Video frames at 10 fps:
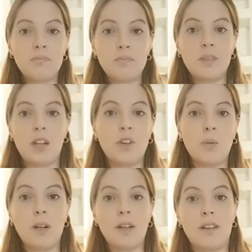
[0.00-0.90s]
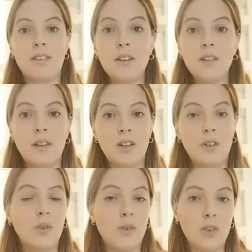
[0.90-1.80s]
that nobody is there and
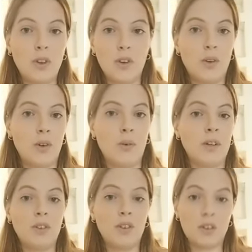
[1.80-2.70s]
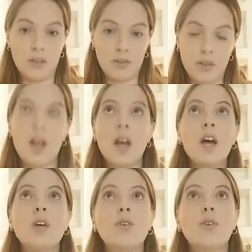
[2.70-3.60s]
you're the only one to yourself.
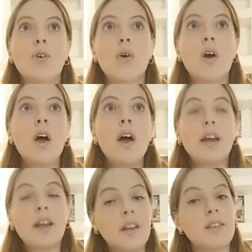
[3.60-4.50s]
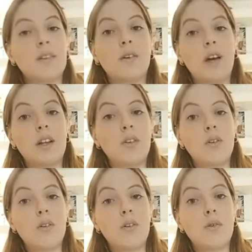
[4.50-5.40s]
So I
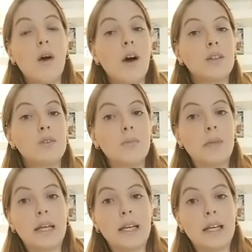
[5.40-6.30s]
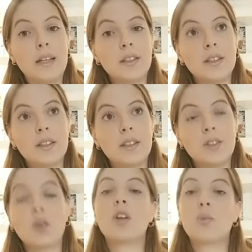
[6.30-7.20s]
don't want to be
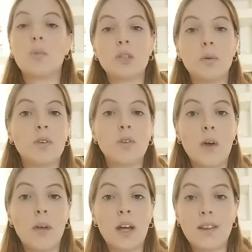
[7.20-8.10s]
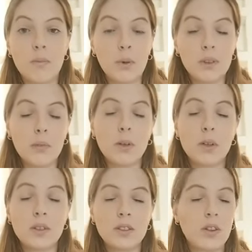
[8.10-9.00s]
talking too much about crime like it's important,
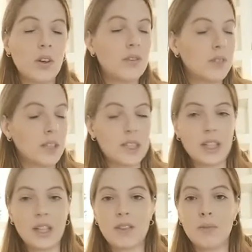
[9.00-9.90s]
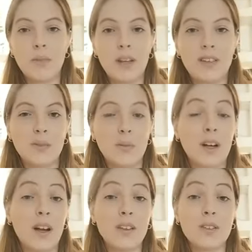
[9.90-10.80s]
because obviously to me
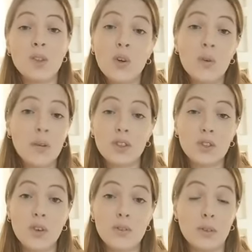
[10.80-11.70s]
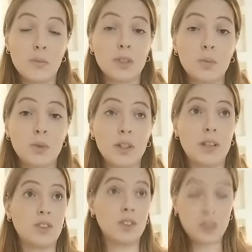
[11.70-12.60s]
Jamaica has so much to offer, much more
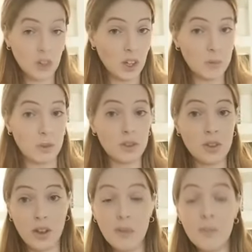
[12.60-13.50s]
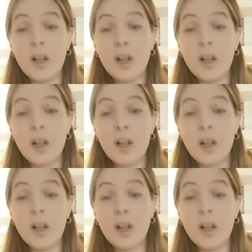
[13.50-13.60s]
than just talking about crime.